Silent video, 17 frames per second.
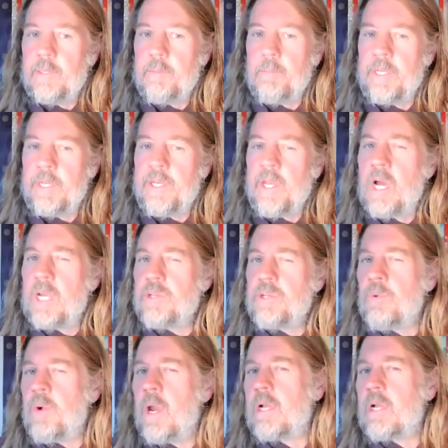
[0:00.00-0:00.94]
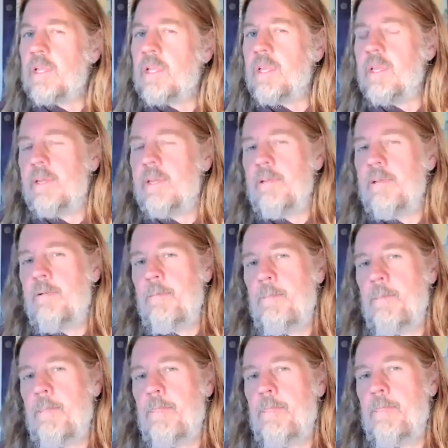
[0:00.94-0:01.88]
but not directly.
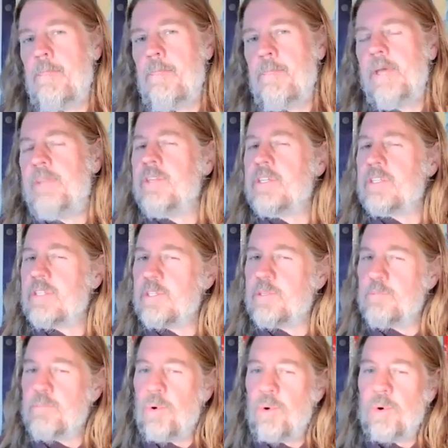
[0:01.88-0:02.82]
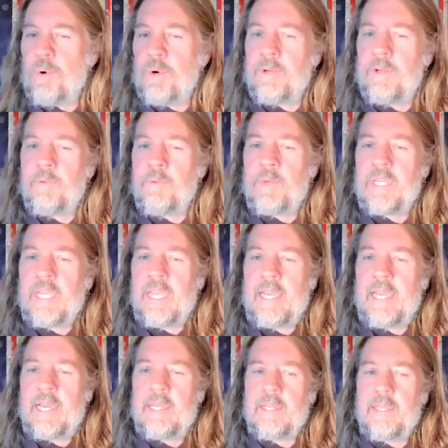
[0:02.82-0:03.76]
And this is important. We
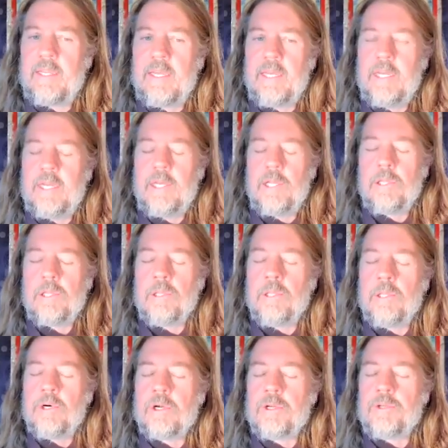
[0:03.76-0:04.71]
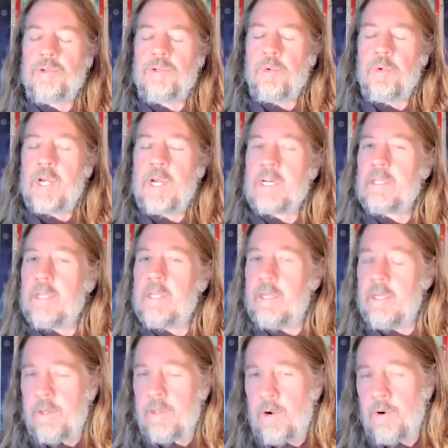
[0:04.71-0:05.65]
can't look
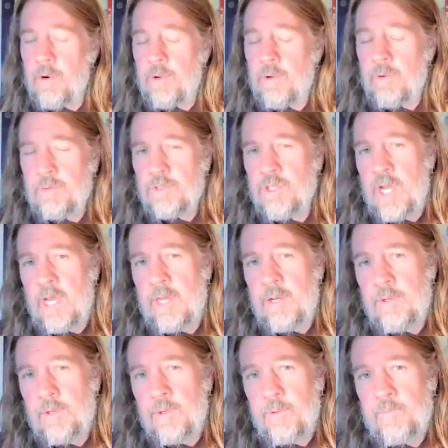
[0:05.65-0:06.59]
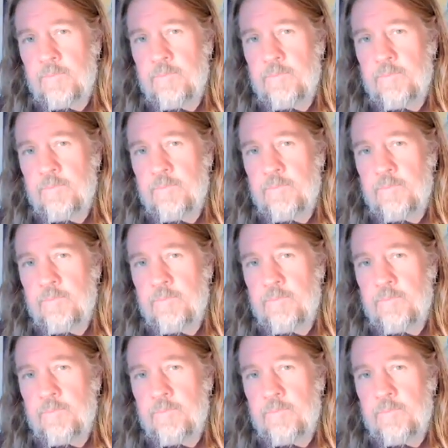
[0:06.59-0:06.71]
directly at our own shadow,